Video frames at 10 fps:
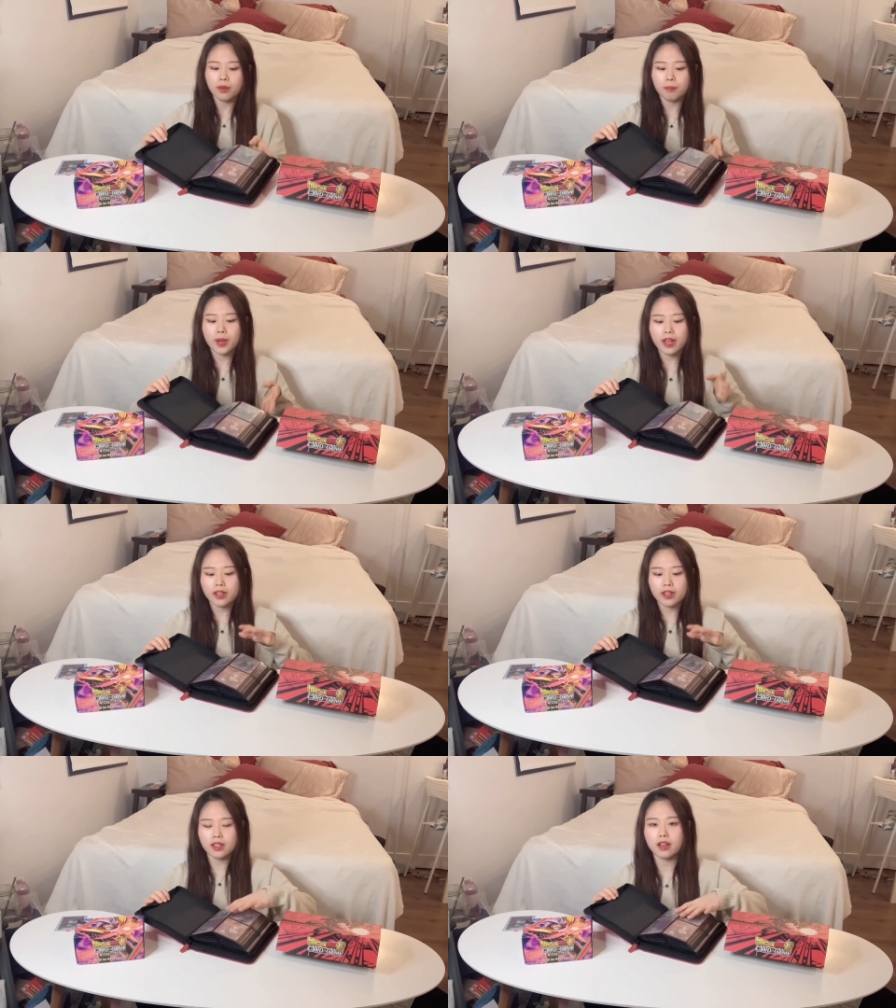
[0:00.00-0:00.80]

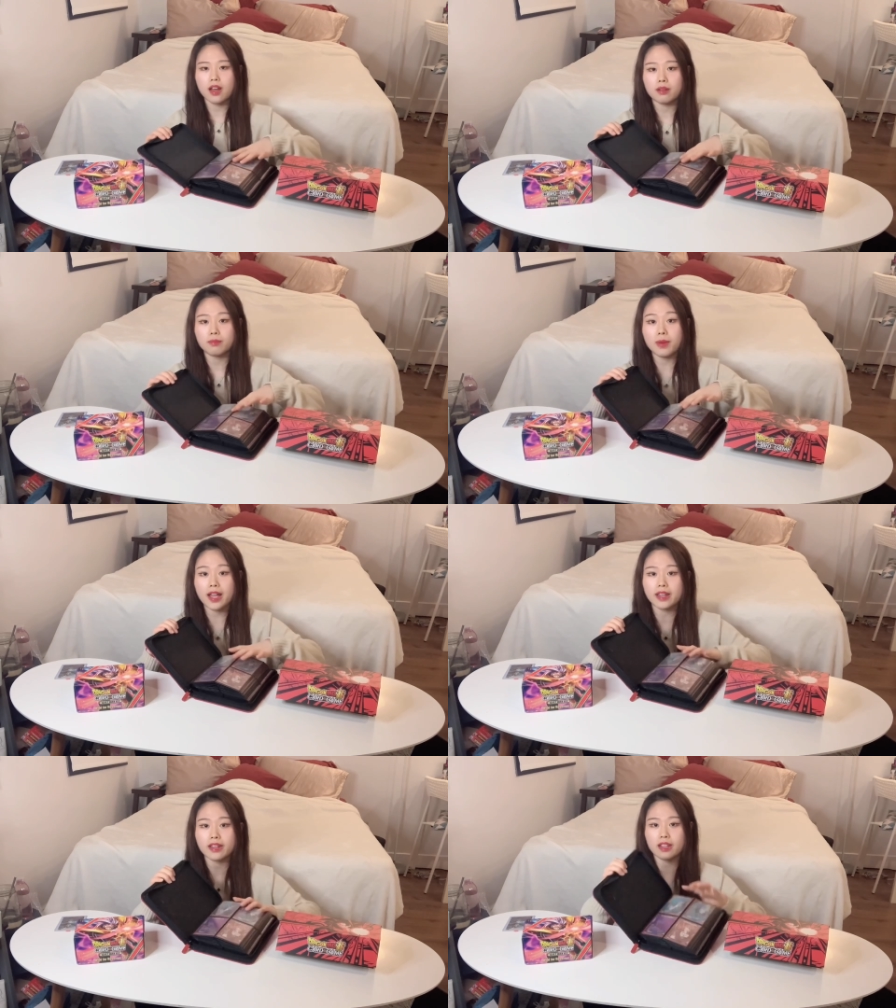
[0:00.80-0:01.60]
but um,
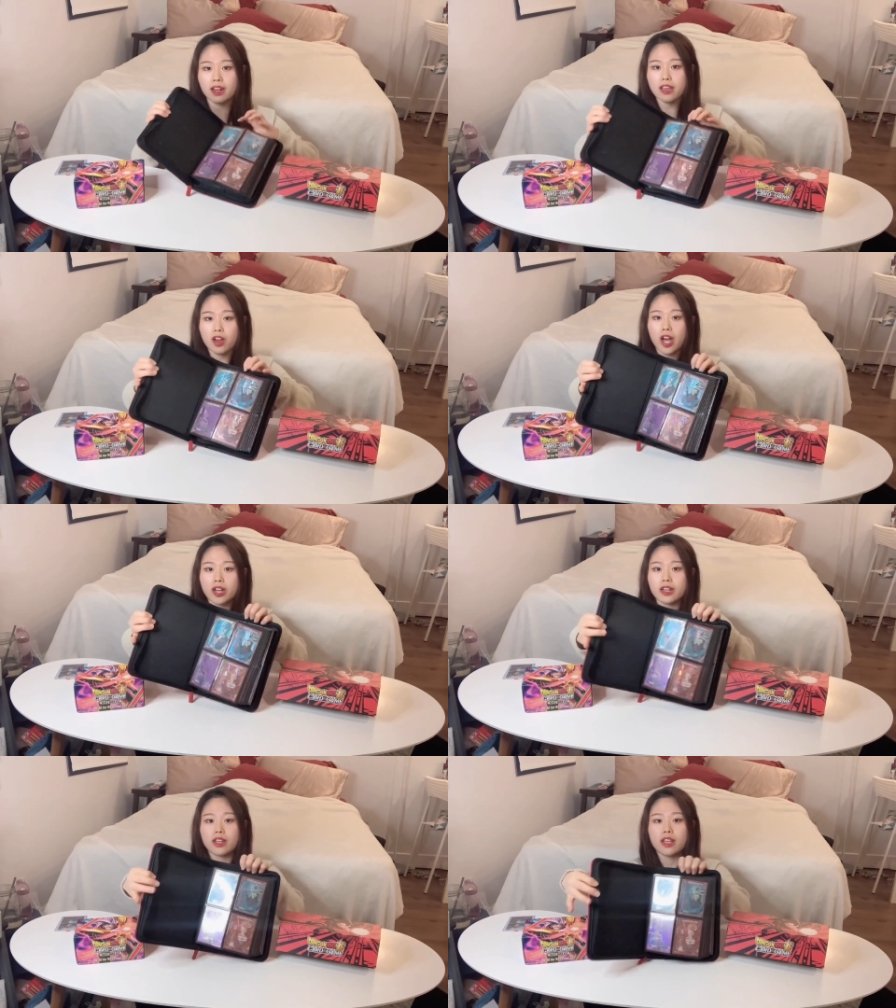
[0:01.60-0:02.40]
mine that I
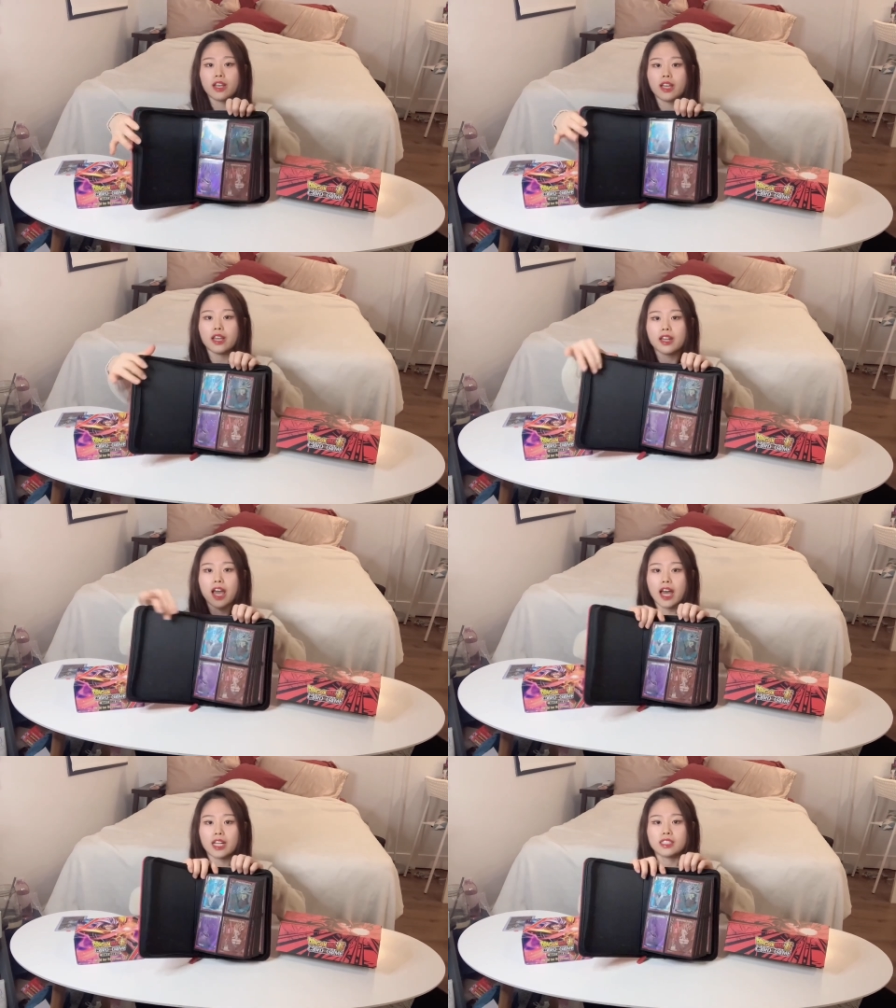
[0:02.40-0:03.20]
got, it
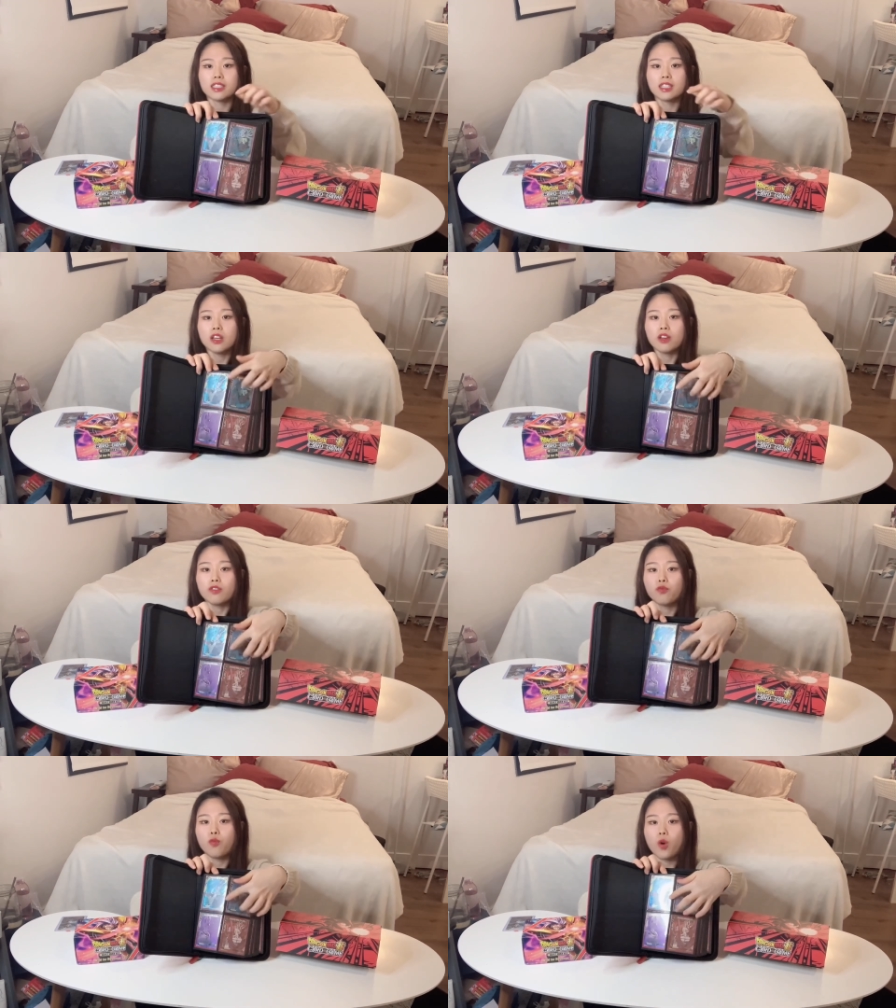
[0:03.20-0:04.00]
has
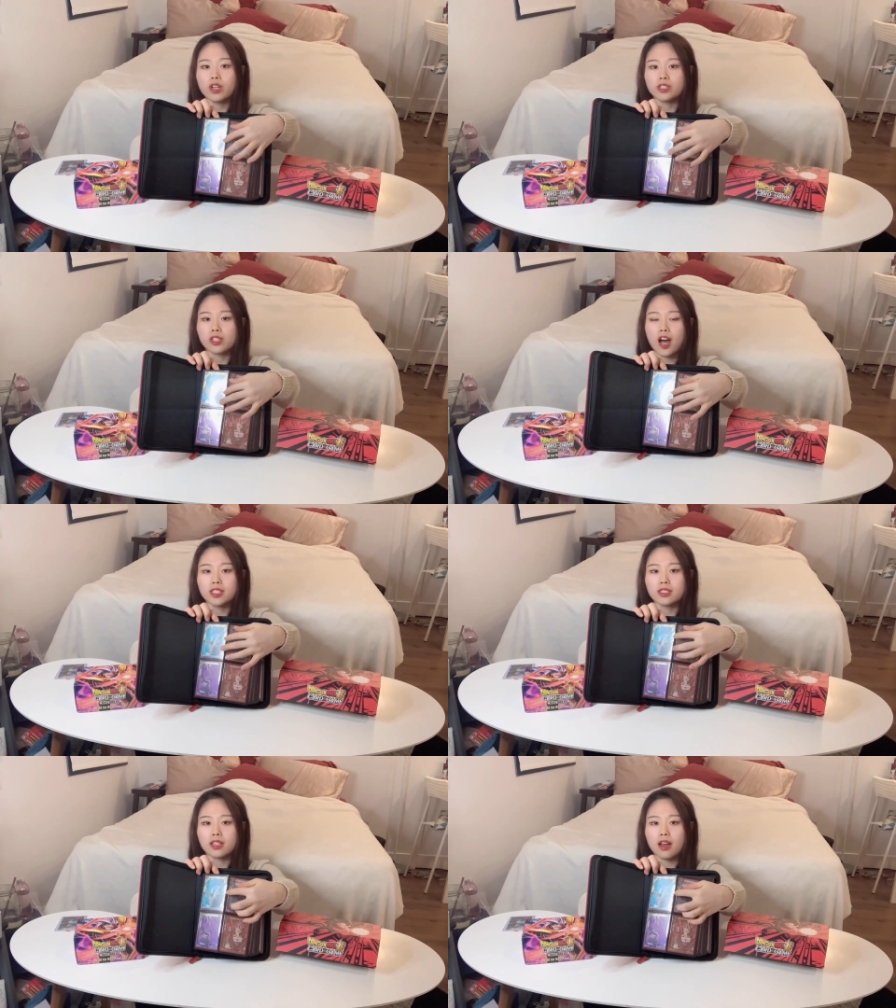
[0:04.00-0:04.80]
four slots.